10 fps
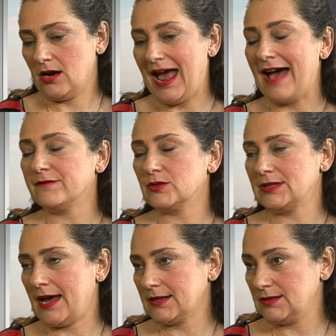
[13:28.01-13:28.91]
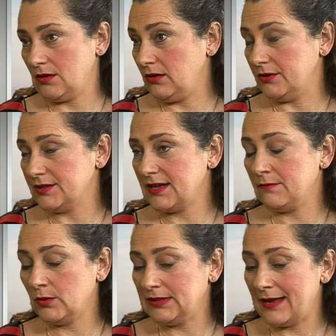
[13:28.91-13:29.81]
after-tax dollars. And
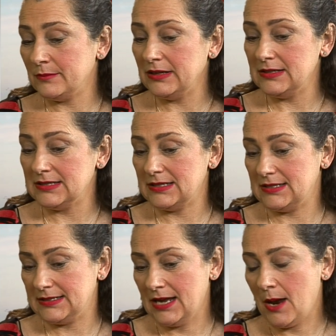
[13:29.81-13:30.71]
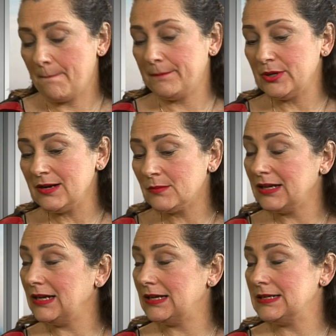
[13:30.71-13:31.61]
what that means is putting
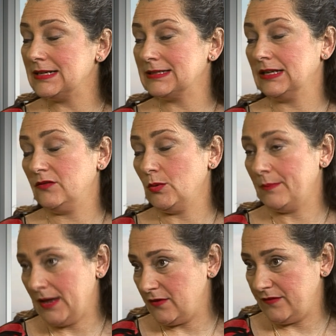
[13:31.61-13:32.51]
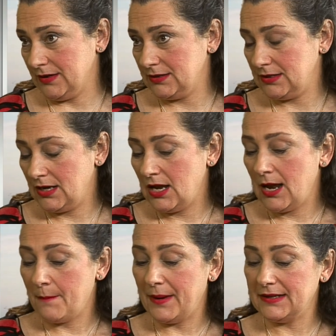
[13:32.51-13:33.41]
money in doesn't give you a benefit.
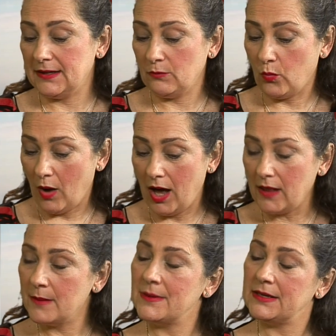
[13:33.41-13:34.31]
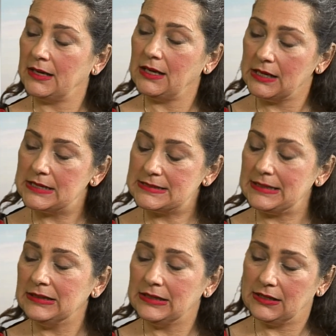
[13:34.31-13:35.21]
But while the money is
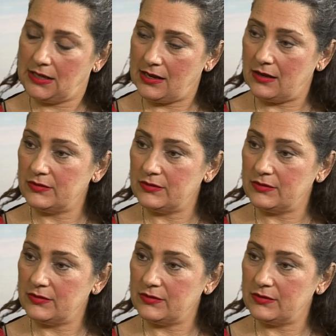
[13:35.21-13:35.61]
in the account